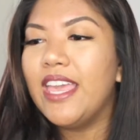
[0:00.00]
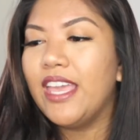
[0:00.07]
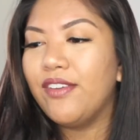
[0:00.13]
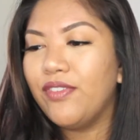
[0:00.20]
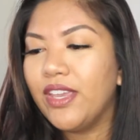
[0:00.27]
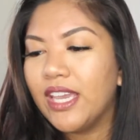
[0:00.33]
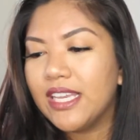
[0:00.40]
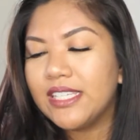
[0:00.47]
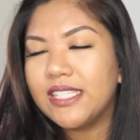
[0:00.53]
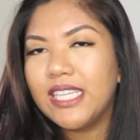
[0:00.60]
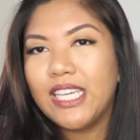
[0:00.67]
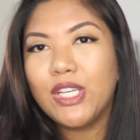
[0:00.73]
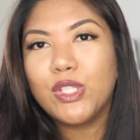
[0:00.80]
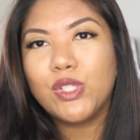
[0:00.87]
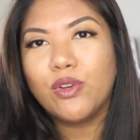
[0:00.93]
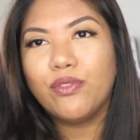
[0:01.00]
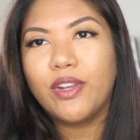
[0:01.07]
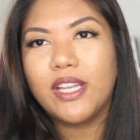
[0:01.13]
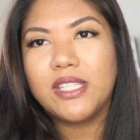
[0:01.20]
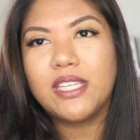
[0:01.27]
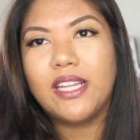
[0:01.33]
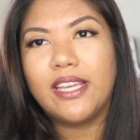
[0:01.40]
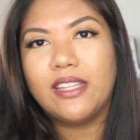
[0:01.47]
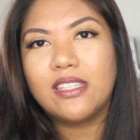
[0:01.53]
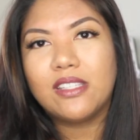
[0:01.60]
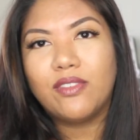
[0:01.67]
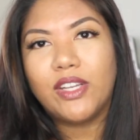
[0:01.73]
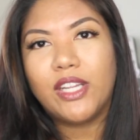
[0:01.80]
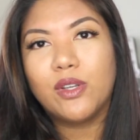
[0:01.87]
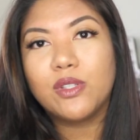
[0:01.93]
If you guys did, don't forget to like this
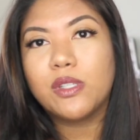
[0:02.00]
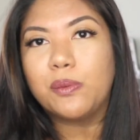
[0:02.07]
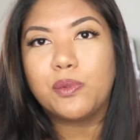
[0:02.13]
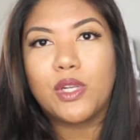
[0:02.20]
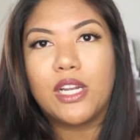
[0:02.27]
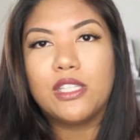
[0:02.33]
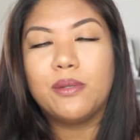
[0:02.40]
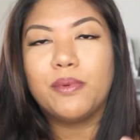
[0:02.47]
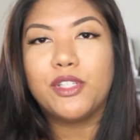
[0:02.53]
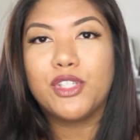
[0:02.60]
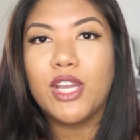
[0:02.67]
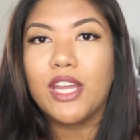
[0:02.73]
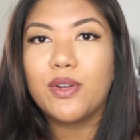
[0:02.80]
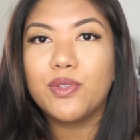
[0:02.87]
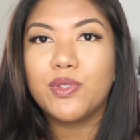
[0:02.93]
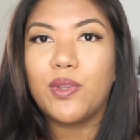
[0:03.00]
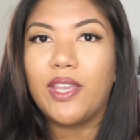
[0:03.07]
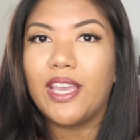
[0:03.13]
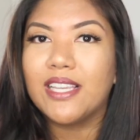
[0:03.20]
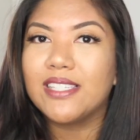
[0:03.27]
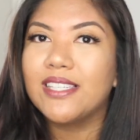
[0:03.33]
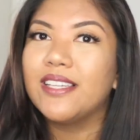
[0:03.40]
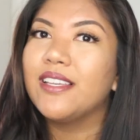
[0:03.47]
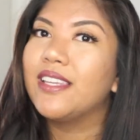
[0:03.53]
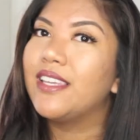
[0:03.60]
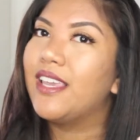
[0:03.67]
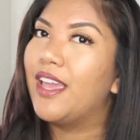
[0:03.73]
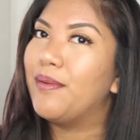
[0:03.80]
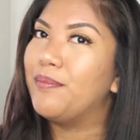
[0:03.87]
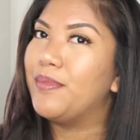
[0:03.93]
video, subscribe to my channel so you guys
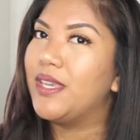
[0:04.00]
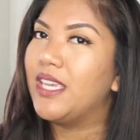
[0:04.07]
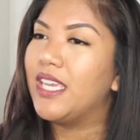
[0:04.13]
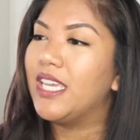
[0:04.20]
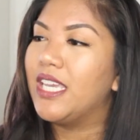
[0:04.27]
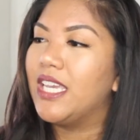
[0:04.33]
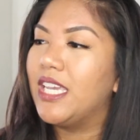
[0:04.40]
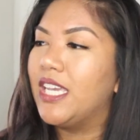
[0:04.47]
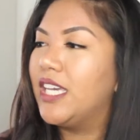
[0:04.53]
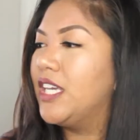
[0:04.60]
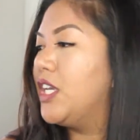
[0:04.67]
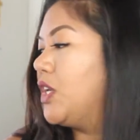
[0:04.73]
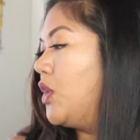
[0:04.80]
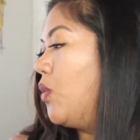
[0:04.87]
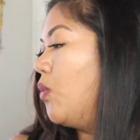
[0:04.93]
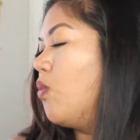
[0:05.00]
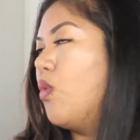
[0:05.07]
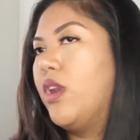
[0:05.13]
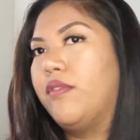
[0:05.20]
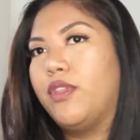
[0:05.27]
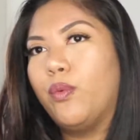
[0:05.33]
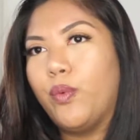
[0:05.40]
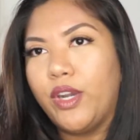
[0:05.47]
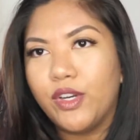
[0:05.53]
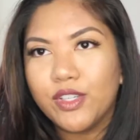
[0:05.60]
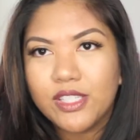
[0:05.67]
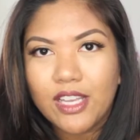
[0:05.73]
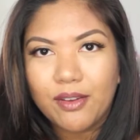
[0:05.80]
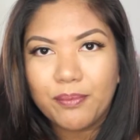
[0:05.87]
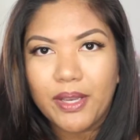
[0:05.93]
can be one of the
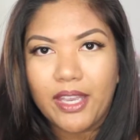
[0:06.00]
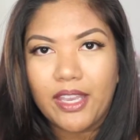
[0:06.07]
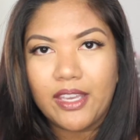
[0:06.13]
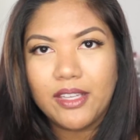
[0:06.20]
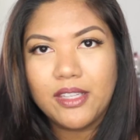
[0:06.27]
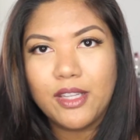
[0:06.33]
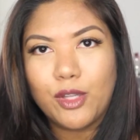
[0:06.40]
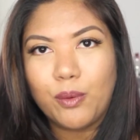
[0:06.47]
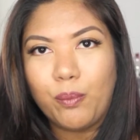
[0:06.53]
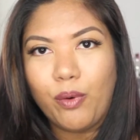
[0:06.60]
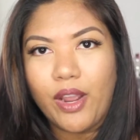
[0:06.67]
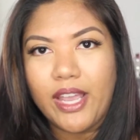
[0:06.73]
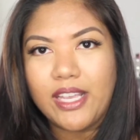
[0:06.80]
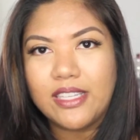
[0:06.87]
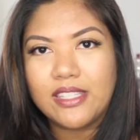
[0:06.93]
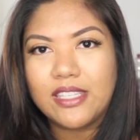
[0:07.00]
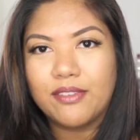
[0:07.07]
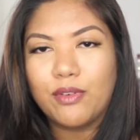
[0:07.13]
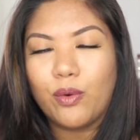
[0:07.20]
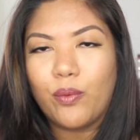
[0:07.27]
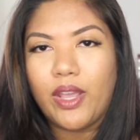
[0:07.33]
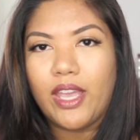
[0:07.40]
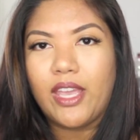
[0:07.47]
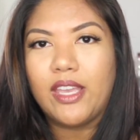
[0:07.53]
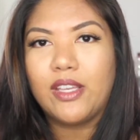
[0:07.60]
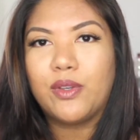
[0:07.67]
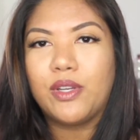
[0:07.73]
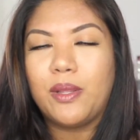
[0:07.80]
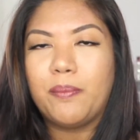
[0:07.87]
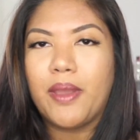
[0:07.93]
winners of my little prize giveaway
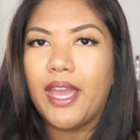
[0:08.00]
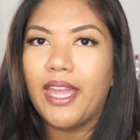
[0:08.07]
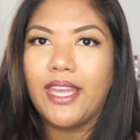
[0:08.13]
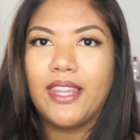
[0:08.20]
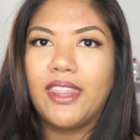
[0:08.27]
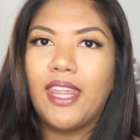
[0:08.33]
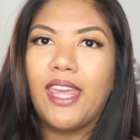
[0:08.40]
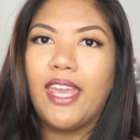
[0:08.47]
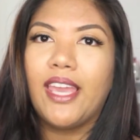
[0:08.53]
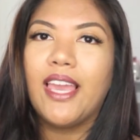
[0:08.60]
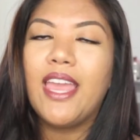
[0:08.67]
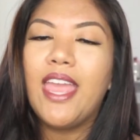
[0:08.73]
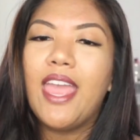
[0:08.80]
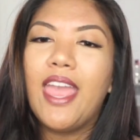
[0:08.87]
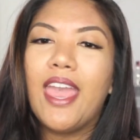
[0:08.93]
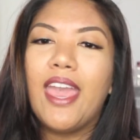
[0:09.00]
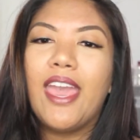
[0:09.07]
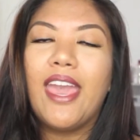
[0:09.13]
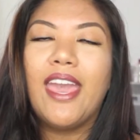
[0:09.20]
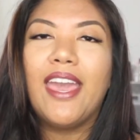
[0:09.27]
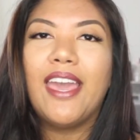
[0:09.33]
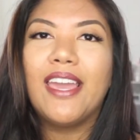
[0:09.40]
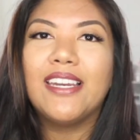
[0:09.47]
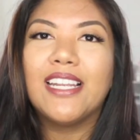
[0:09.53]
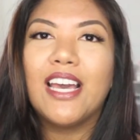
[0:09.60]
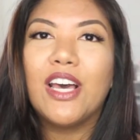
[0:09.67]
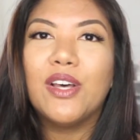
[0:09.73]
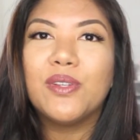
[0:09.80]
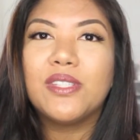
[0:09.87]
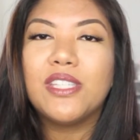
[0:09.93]
goodie bag thing, and
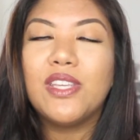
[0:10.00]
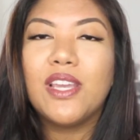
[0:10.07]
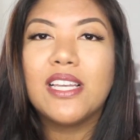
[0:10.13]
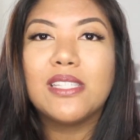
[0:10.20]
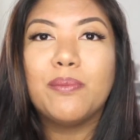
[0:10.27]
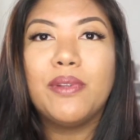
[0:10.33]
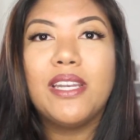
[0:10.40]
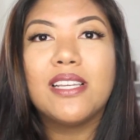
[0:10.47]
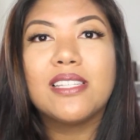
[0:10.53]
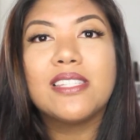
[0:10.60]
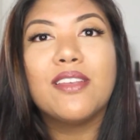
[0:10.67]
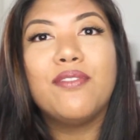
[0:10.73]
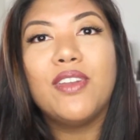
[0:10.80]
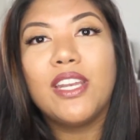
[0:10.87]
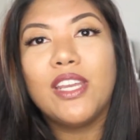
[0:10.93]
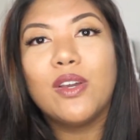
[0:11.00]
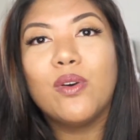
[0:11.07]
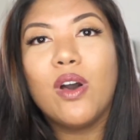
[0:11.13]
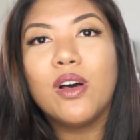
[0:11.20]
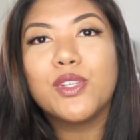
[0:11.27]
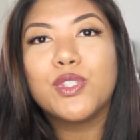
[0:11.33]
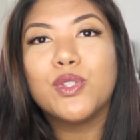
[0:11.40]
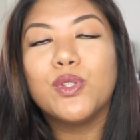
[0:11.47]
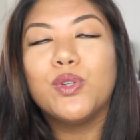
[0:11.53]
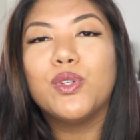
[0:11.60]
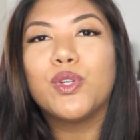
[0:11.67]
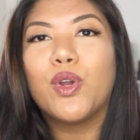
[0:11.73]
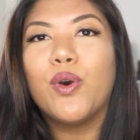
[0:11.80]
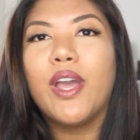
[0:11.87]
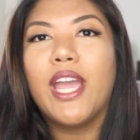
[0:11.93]
I'll see you guys in my next video.
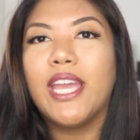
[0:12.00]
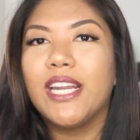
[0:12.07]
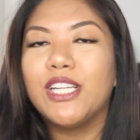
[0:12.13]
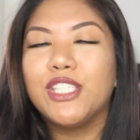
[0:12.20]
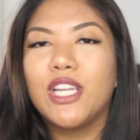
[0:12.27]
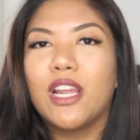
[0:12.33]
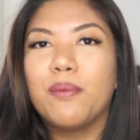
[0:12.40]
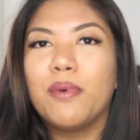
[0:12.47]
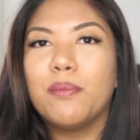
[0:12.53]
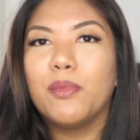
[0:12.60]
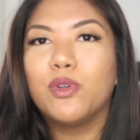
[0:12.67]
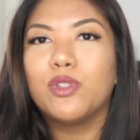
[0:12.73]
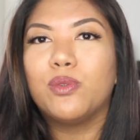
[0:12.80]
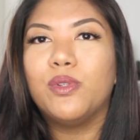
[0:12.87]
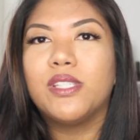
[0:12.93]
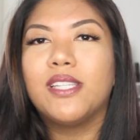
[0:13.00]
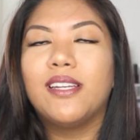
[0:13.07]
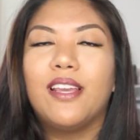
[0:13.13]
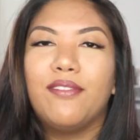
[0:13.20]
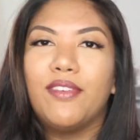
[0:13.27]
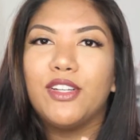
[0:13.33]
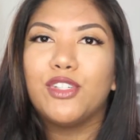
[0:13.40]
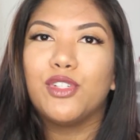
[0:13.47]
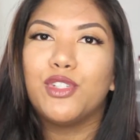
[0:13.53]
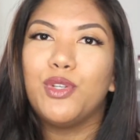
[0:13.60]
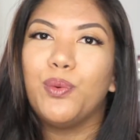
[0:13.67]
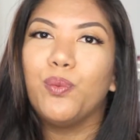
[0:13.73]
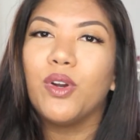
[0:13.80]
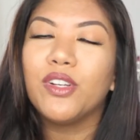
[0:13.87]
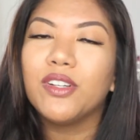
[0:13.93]
Also go ahead and check out my most recent Adventure
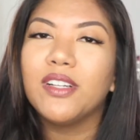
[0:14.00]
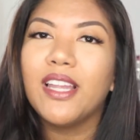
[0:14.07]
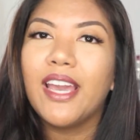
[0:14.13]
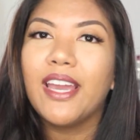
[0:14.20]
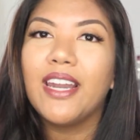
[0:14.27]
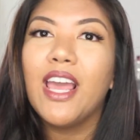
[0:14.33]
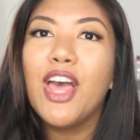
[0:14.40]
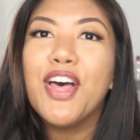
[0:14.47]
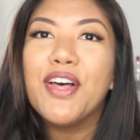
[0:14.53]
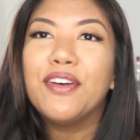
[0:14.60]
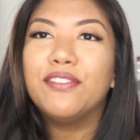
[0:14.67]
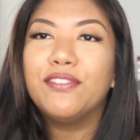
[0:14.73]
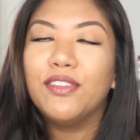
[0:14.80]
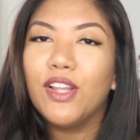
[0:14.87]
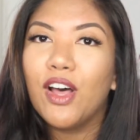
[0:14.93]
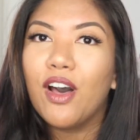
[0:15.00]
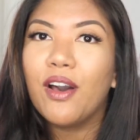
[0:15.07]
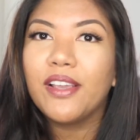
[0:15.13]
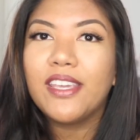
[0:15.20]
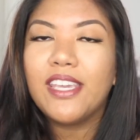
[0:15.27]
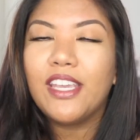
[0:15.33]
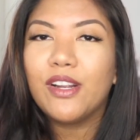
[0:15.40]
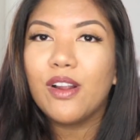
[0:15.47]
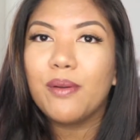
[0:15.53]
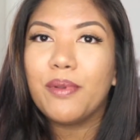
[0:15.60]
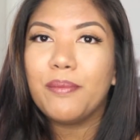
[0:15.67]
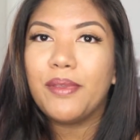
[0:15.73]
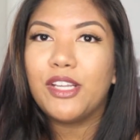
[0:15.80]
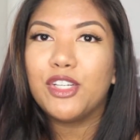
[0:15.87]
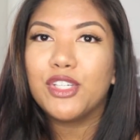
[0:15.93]
to Wonderland vlog here on
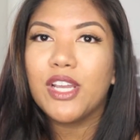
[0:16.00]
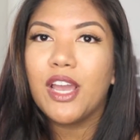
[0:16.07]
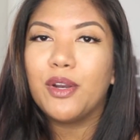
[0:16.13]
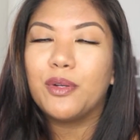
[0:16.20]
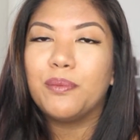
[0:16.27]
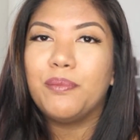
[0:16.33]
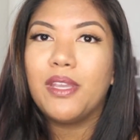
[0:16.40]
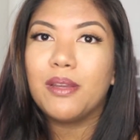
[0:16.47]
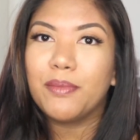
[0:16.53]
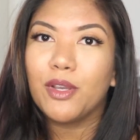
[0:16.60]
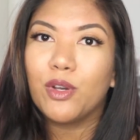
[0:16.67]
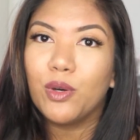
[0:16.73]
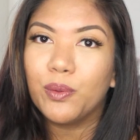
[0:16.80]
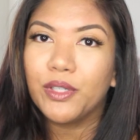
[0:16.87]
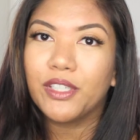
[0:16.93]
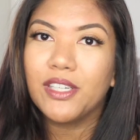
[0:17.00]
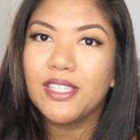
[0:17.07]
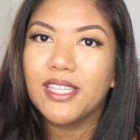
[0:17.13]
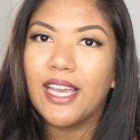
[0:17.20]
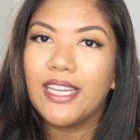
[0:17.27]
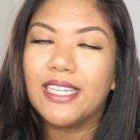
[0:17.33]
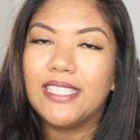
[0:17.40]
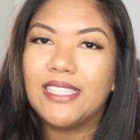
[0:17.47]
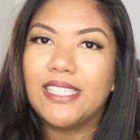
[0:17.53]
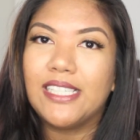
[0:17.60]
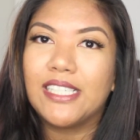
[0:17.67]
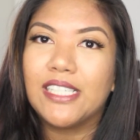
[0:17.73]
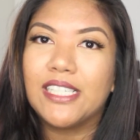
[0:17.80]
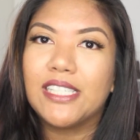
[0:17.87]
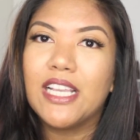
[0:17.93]
my main channel. Me and my co-workers at
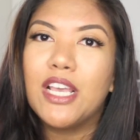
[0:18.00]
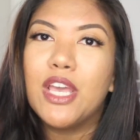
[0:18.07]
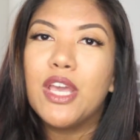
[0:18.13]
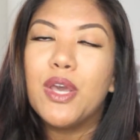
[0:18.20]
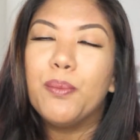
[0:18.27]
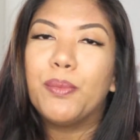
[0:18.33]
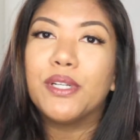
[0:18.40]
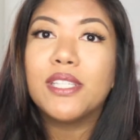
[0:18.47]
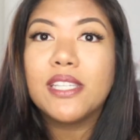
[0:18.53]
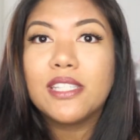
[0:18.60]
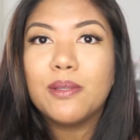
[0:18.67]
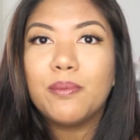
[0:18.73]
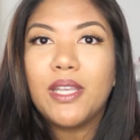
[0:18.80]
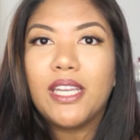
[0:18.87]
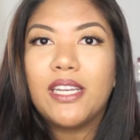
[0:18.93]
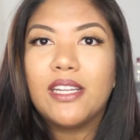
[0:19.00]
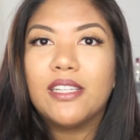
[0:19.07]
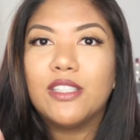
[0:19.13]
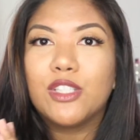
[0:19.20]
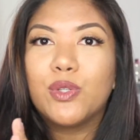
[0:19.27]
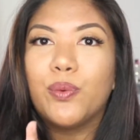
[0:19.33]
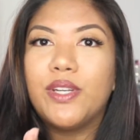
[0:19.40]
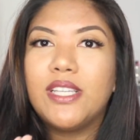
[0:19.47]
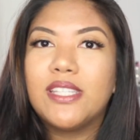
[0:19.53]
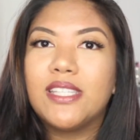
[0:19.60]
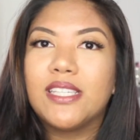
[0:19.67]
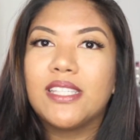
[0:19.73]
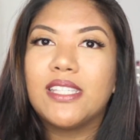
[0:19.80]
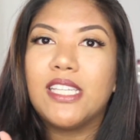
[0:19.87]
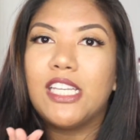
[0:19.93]
Adidas participated in the
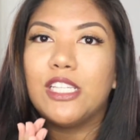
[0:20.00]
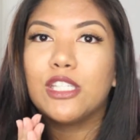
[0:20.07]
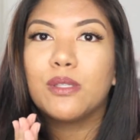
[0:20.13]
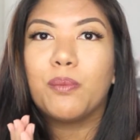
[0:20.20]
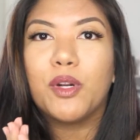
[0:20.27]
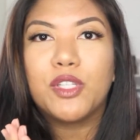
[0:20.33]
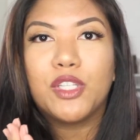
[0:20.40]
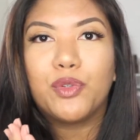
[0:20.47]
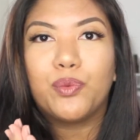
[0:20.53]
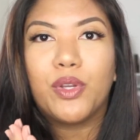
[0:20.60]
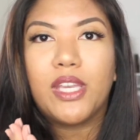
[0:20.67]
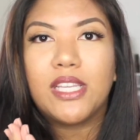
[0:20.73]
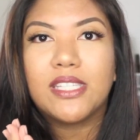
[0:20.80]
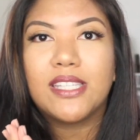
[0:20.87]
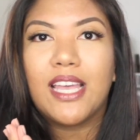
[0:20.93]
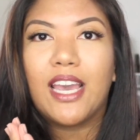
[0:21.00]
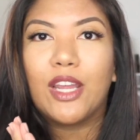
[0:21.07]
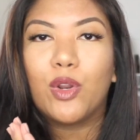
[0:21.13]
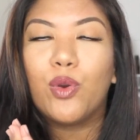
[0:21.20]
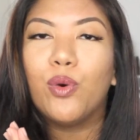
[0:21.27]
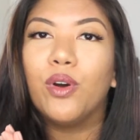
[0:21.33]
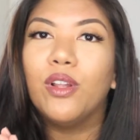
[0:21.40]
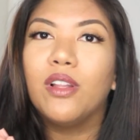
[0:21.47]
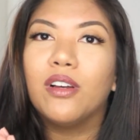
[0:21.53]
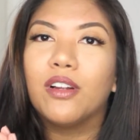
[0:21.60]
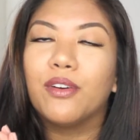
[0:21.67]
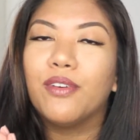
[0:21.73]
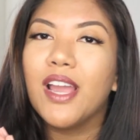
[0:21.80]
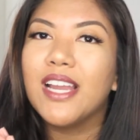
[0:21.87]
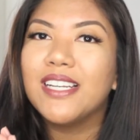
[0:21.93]
2016 Spartan Race at
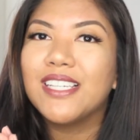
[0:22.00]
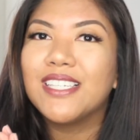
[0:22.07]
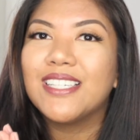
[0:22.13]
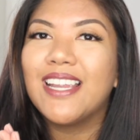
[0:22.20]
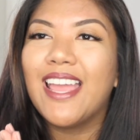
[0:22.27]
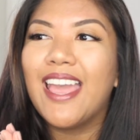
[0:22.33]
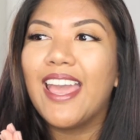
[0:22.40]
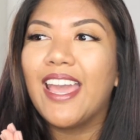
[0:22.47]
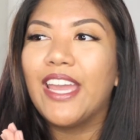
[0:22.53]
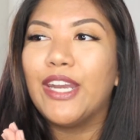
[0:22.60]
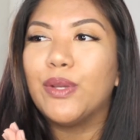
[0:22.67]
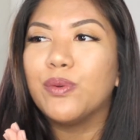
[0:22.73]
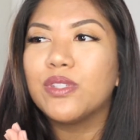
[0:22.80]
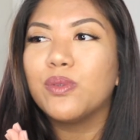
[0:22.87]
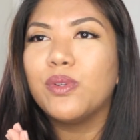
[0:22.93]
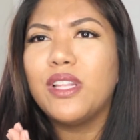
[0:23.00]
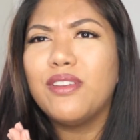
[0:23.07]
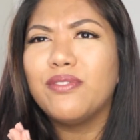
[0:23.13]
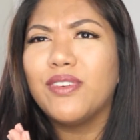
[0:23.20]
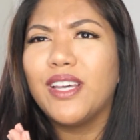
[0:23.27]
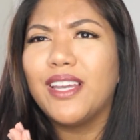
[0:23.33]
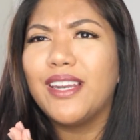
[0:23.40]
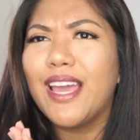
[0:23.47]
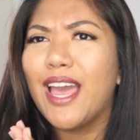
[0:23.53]
Kuoloa Ranch, and it was really fun.